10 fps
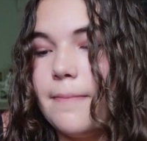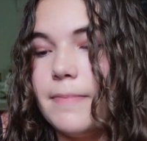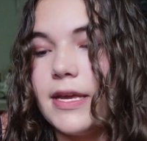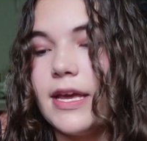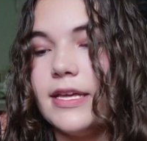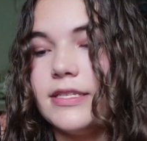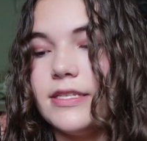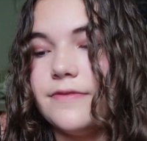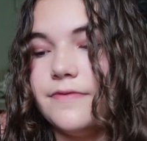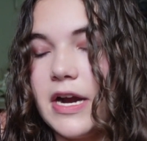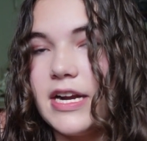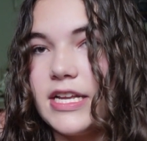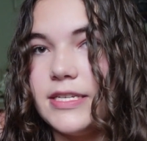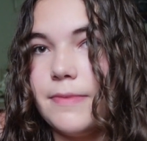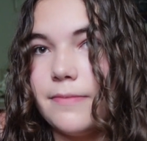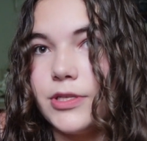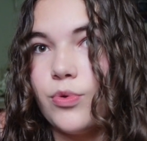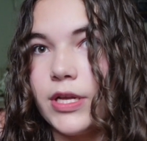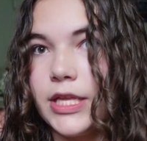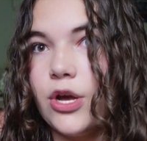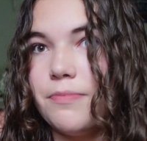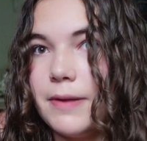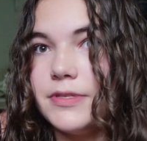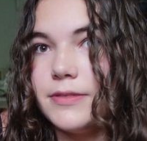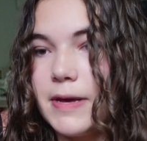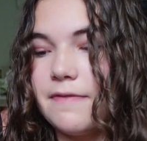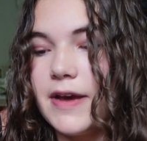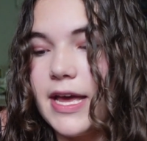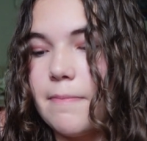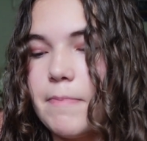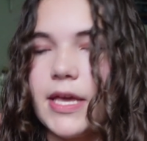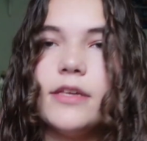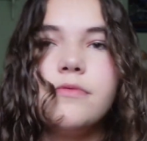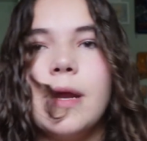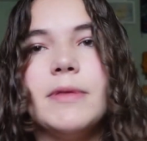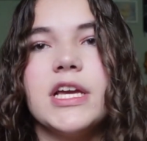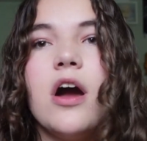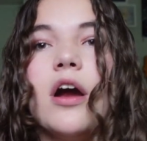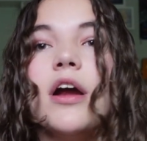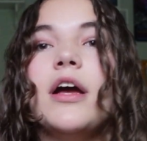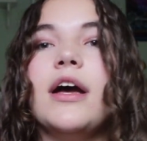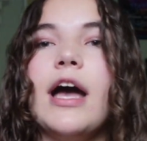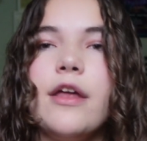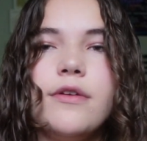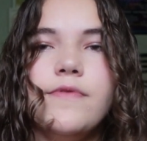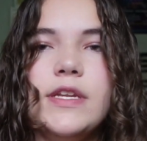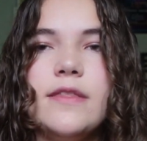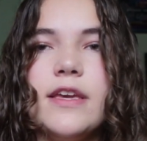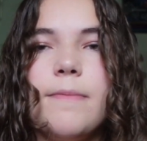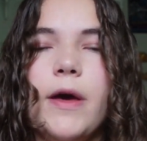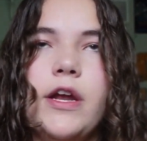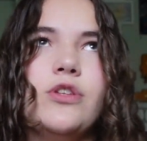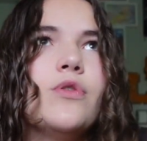because it's very nice to be able to quickly open up to Spotify, because when I'm in the car, I don't even need to think about it.